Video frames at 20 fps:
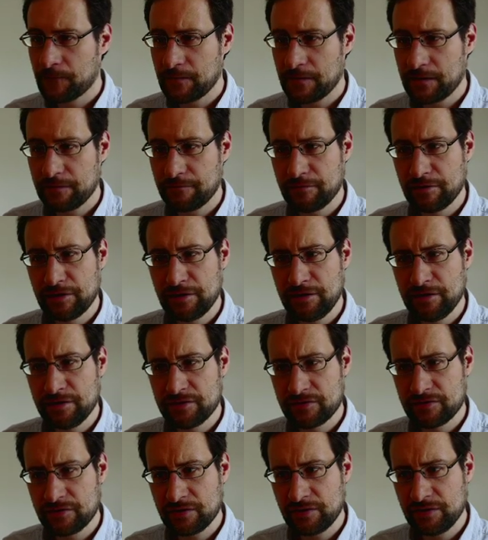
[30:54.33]
Did we
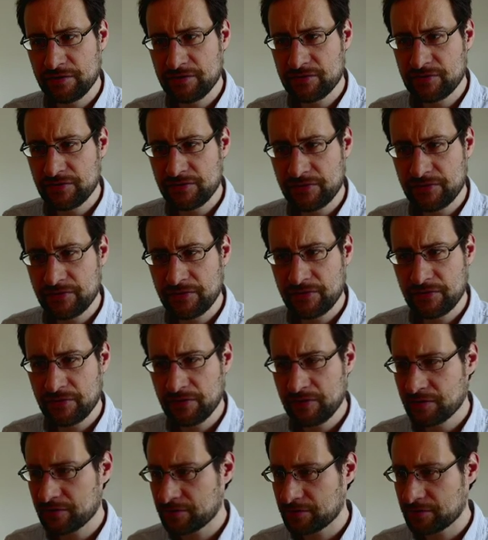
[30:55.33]
delete
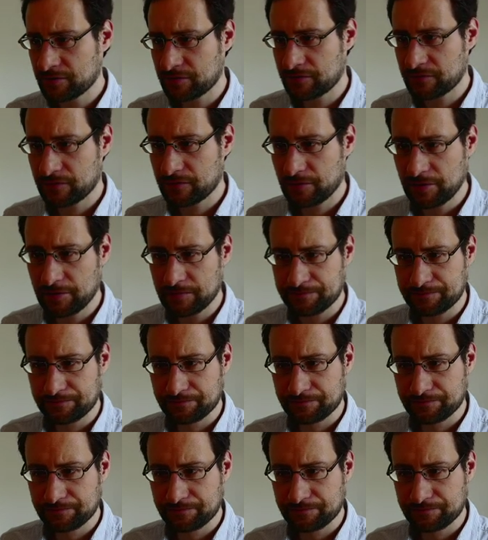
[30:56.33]
GCC? No, not fully.